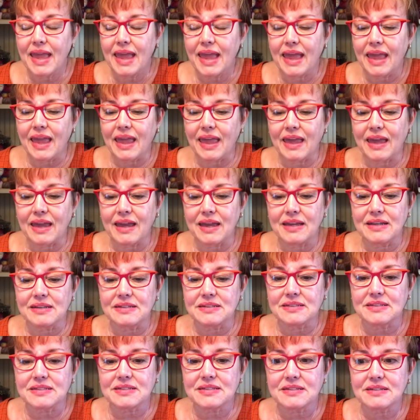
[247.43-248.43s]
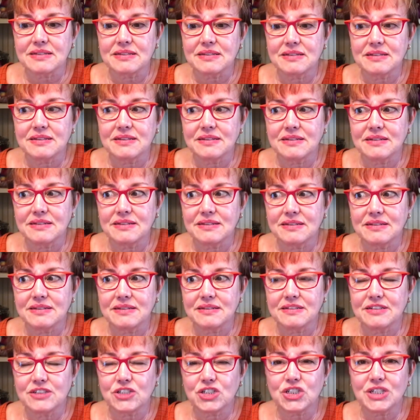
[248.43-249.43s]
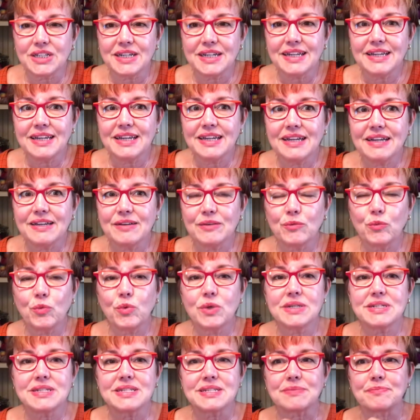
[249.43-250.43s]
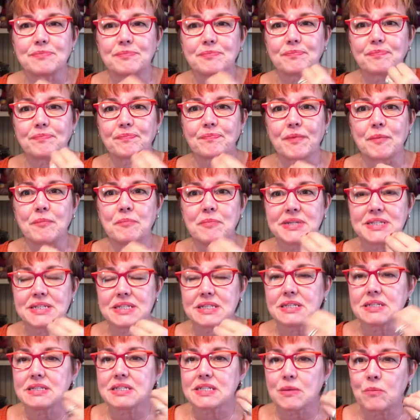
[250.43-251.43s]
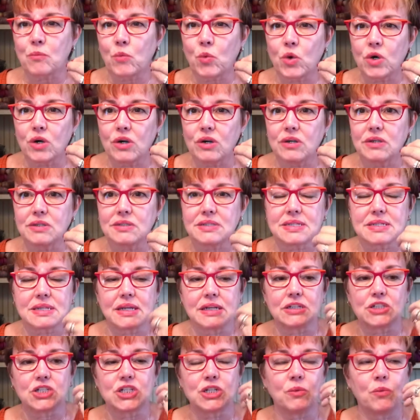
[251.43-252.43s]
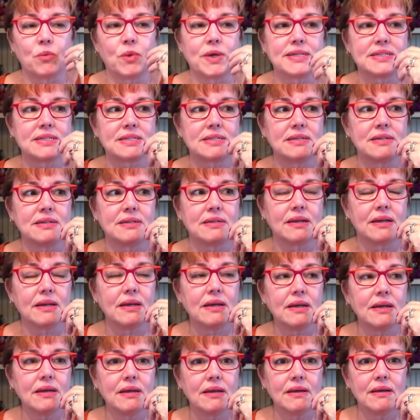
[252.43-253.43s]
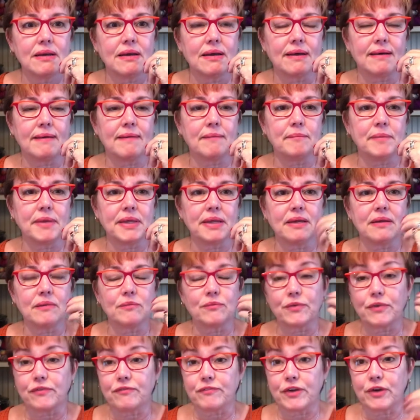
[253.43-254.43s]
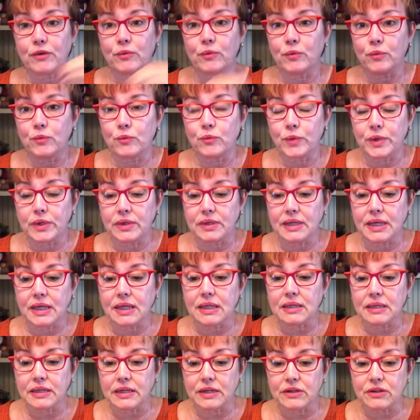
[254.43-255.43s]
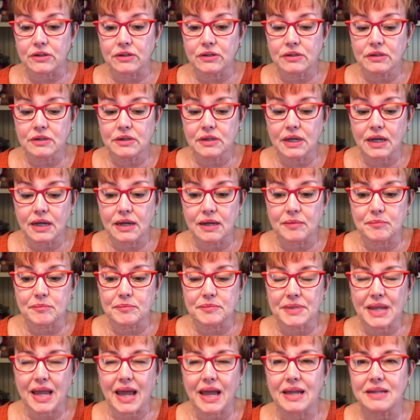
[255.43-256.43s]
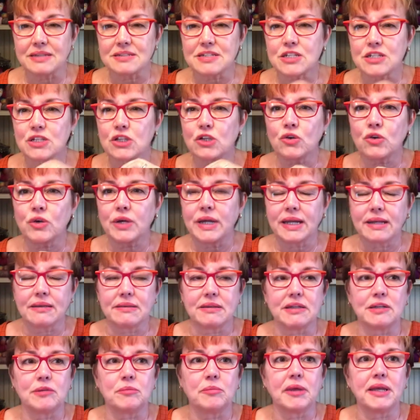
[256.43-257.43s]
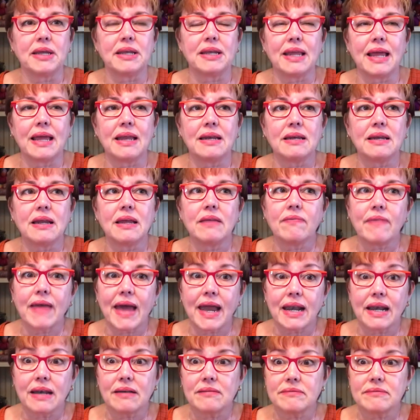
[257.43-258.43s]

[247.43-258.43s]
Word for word: and she was missing some words. Like, she wasn't being really clear, kind of slurring a little bit, and that,